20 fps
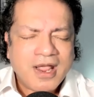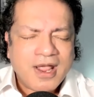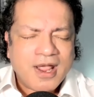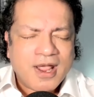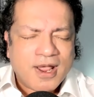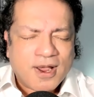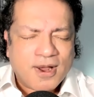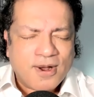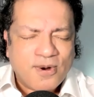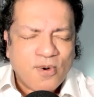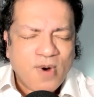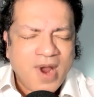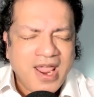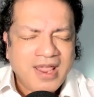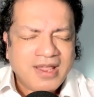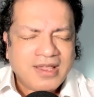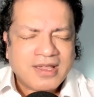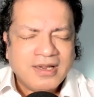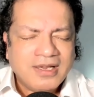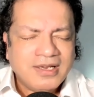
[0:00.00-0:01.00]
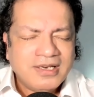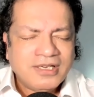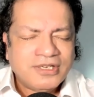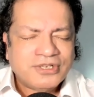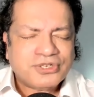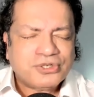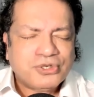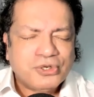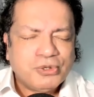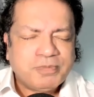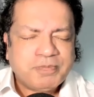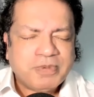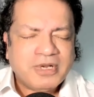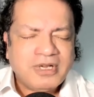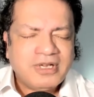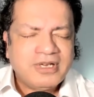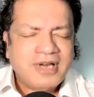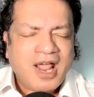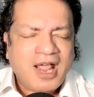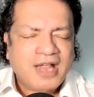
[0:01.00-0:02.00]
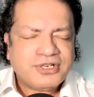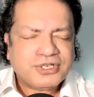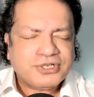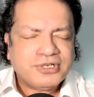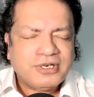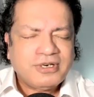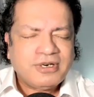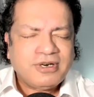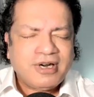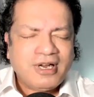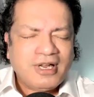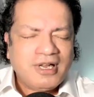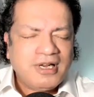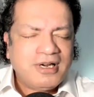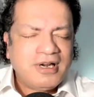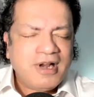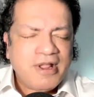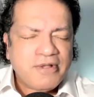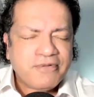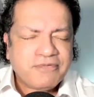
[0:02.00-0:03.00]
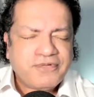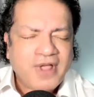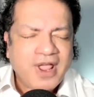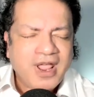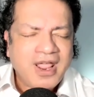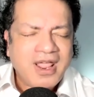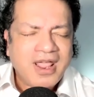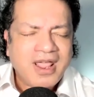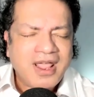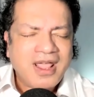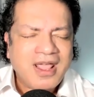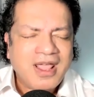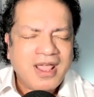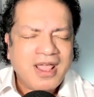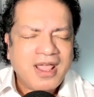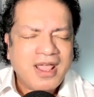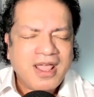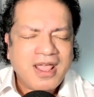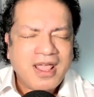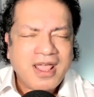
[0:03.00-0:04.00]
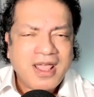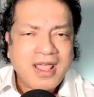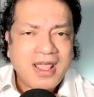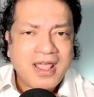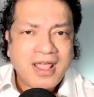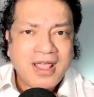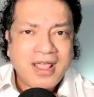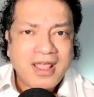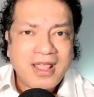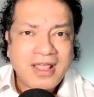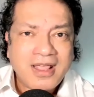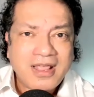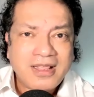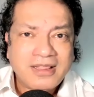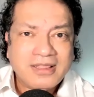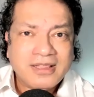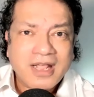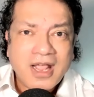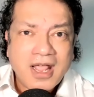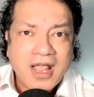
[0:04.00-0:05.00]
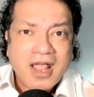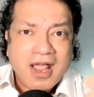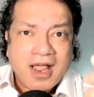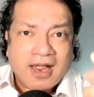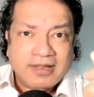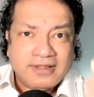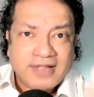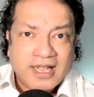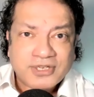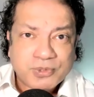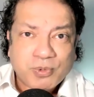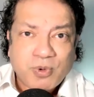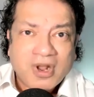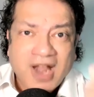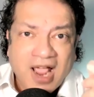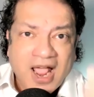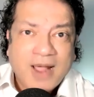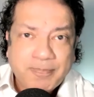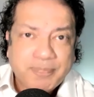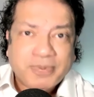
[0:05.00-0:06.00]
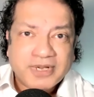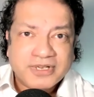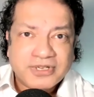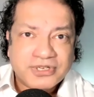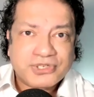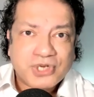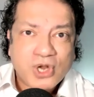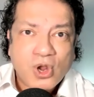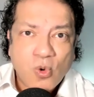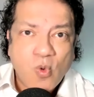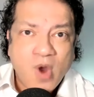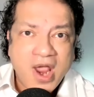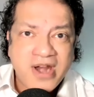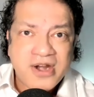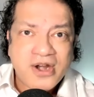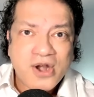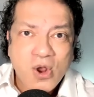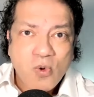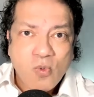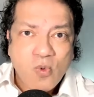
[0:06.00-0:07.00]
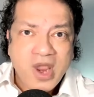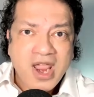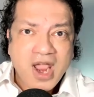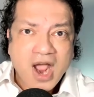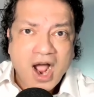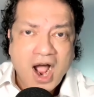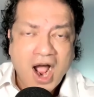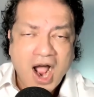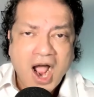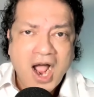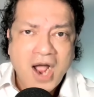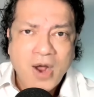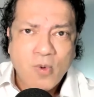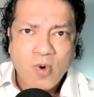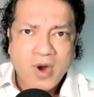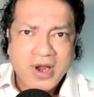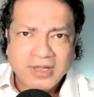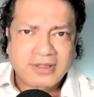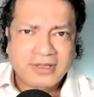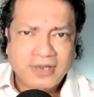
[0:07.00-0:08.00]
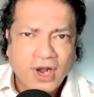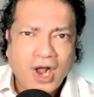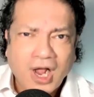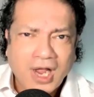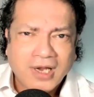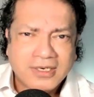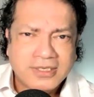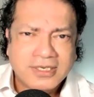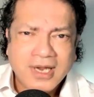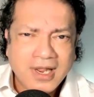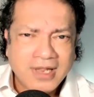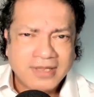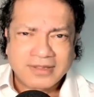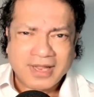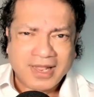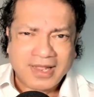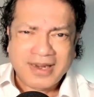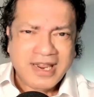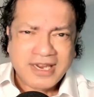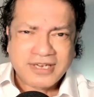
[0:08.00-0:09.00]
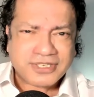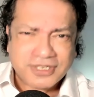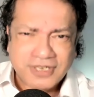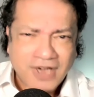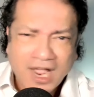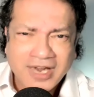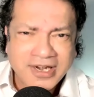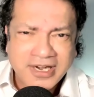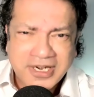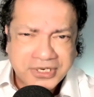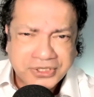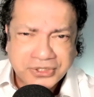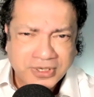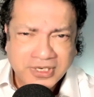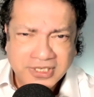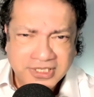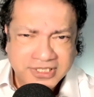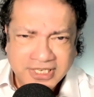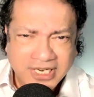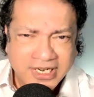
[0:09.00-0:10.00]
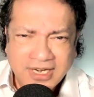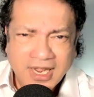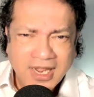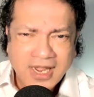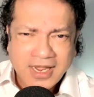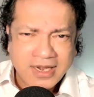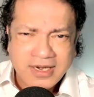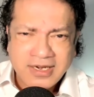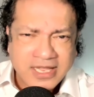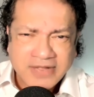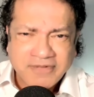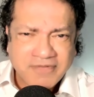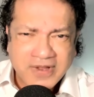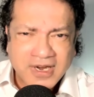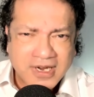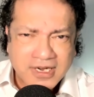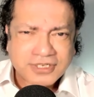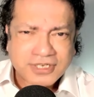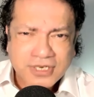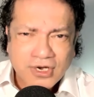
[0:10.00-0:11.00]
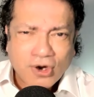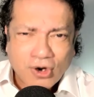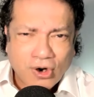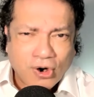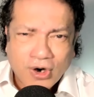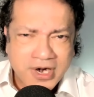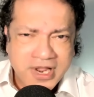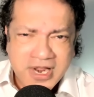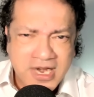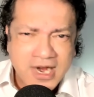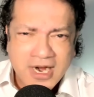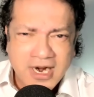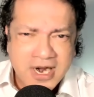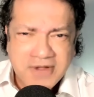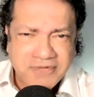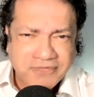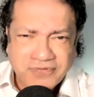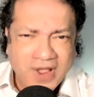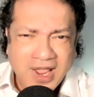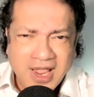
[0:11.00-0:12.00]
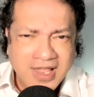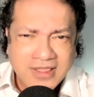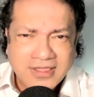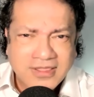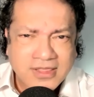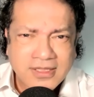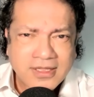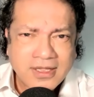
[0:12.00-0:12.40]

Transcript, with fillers: Awaken supernatural faith. And that's what happens when we are with God, that He's not interested in giving us ordinary faith.